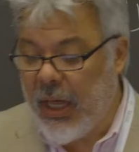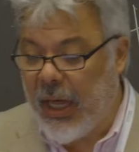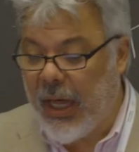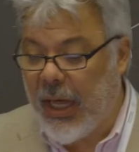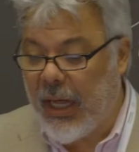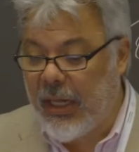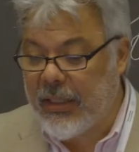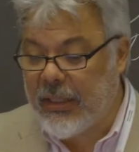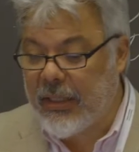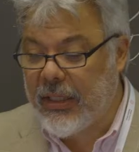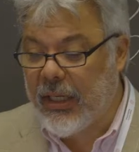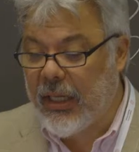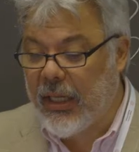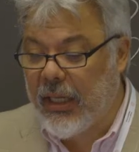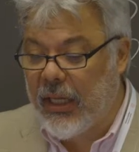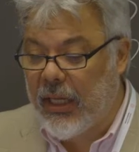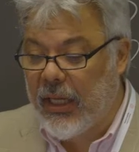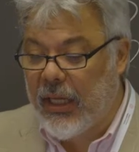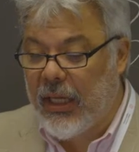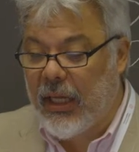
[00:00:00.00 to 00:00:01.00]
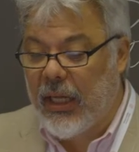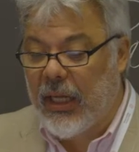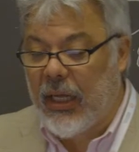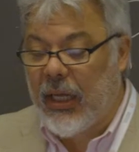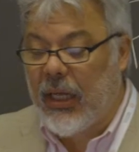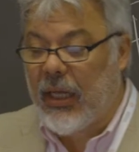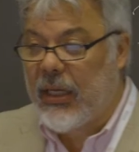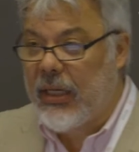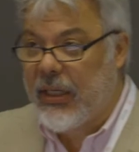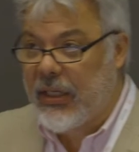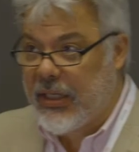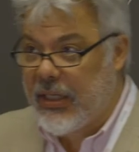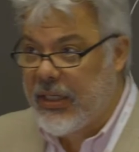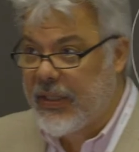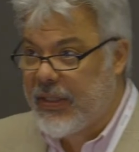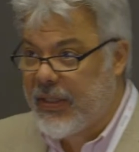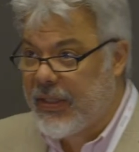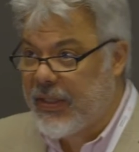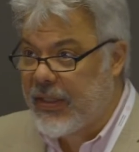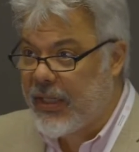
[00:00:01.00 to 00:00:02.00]
And
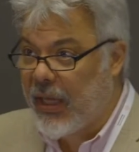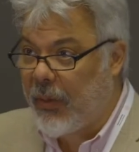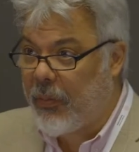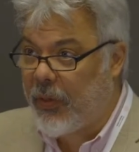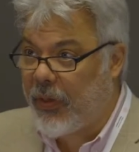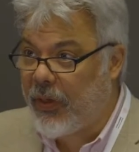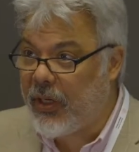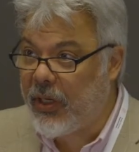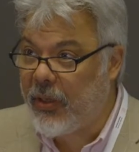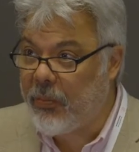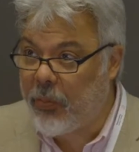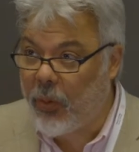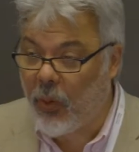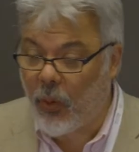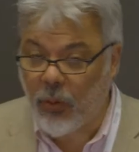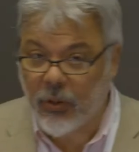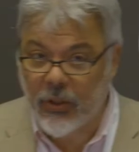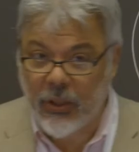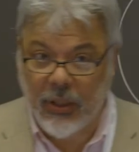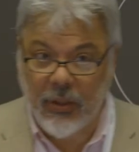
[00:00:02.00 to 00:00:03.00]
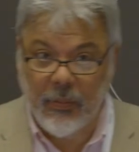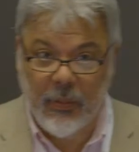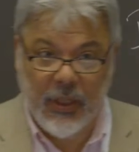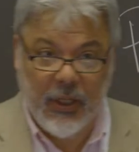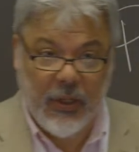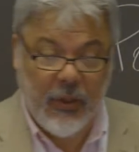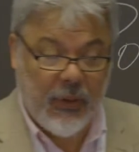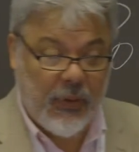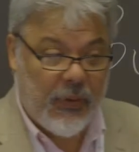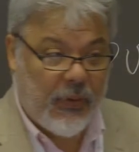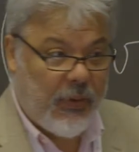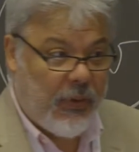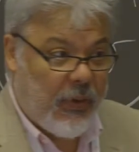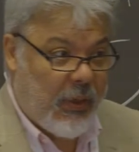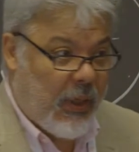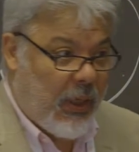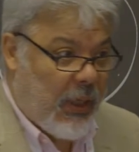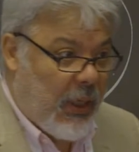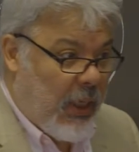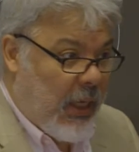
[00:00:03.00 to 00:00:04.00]
this is something important because
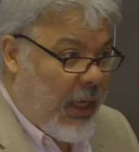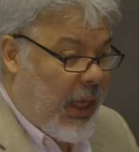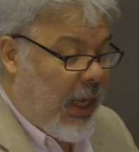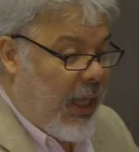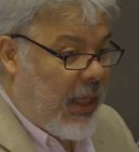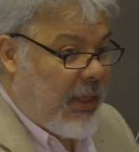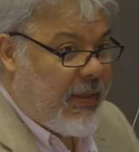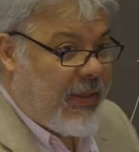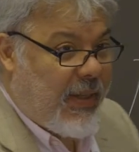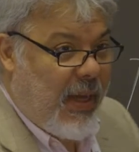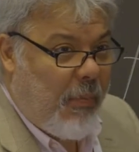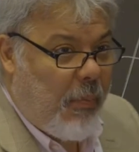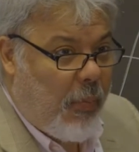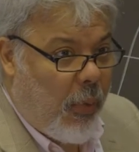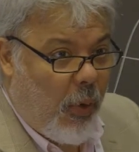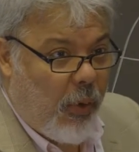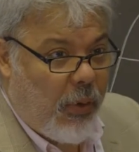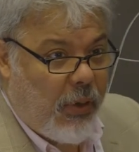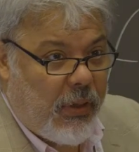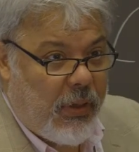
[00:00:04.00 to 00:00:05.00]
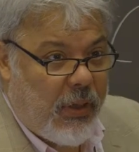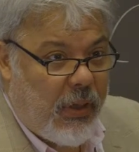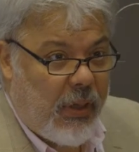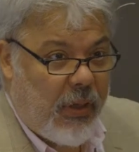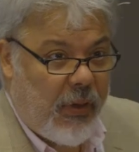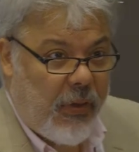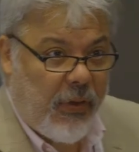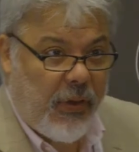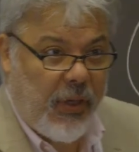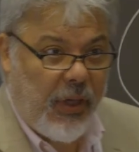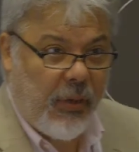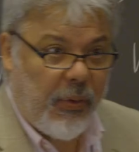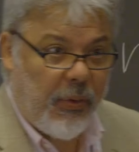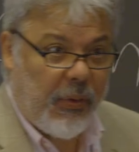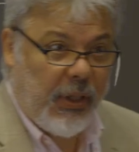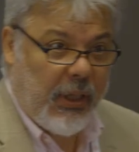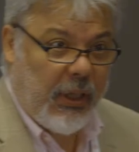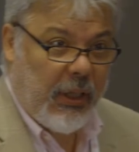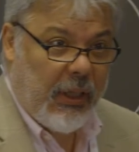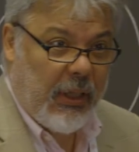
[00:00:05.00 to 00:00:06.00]
at some point
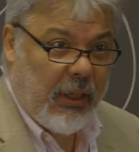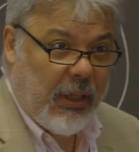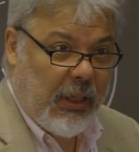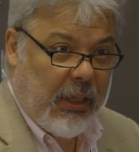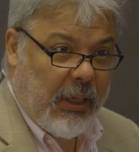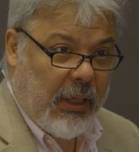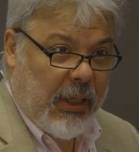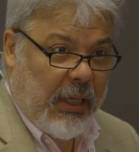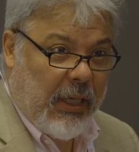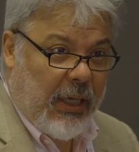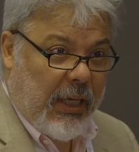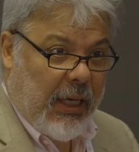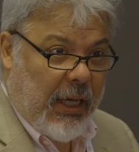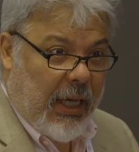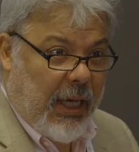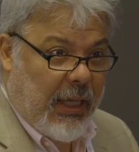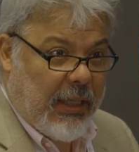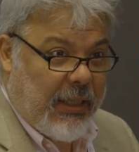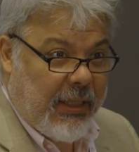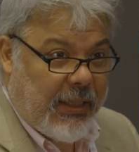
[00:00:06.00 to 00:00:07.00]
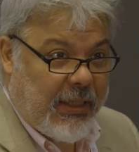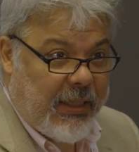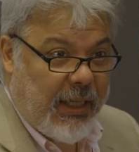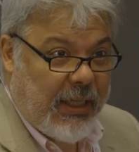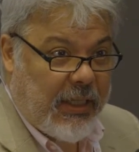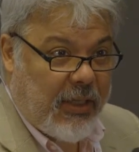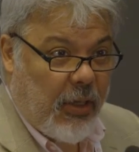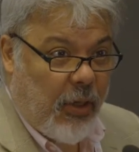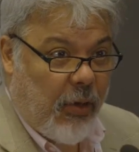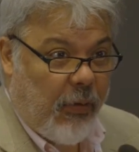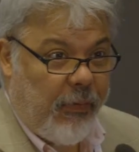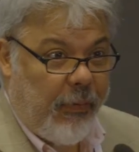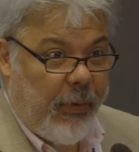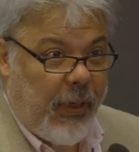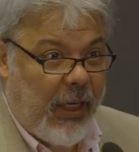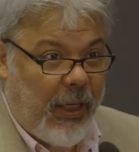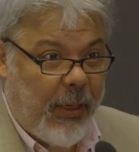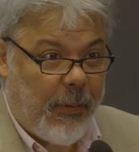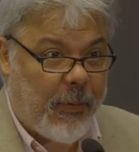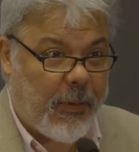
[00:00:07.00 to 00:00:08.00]
theory and the set of
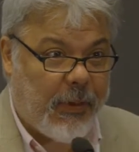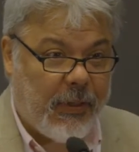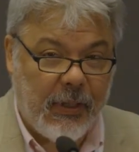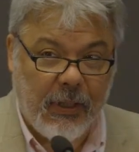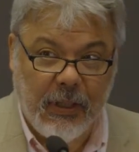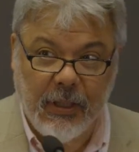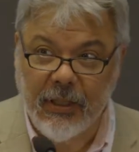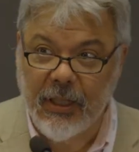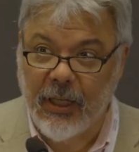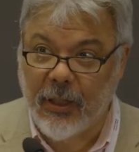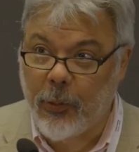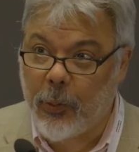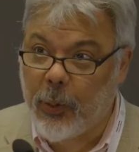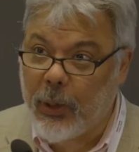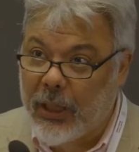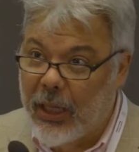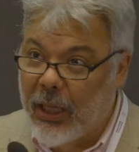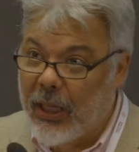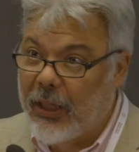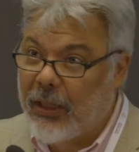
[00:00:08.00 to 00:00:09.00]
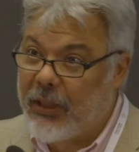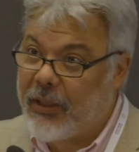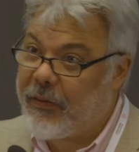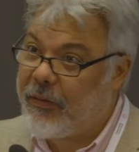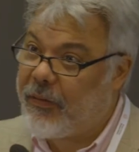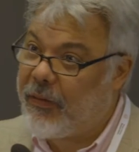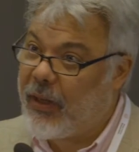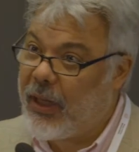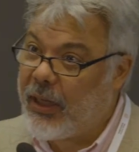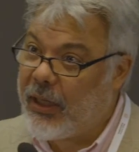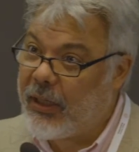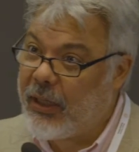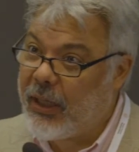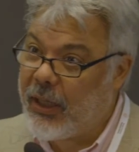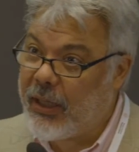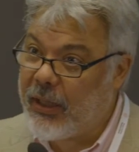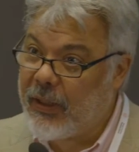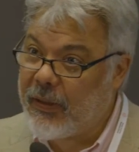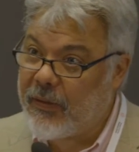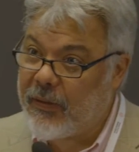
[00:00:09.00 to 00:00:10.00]
beliefs that we can
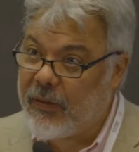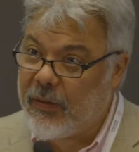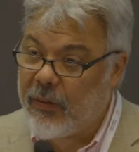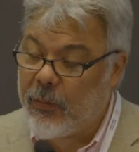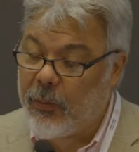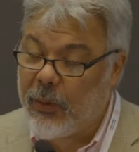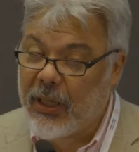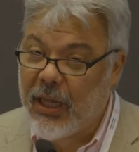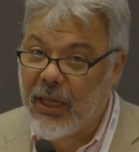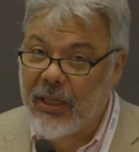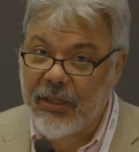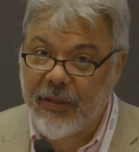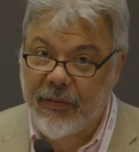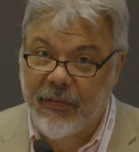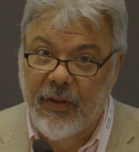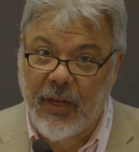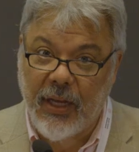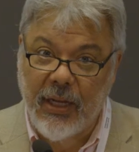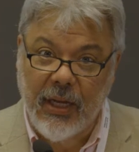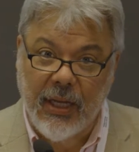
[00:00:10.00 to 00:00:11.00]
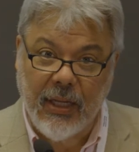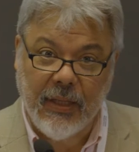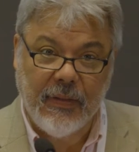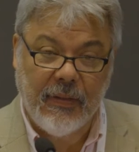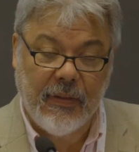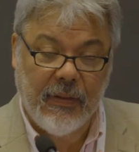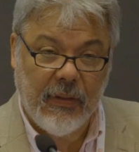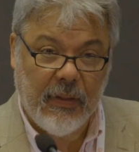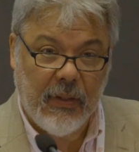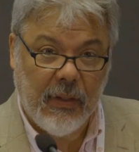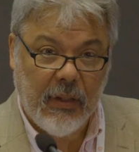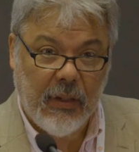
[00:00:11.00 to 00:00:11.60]
define as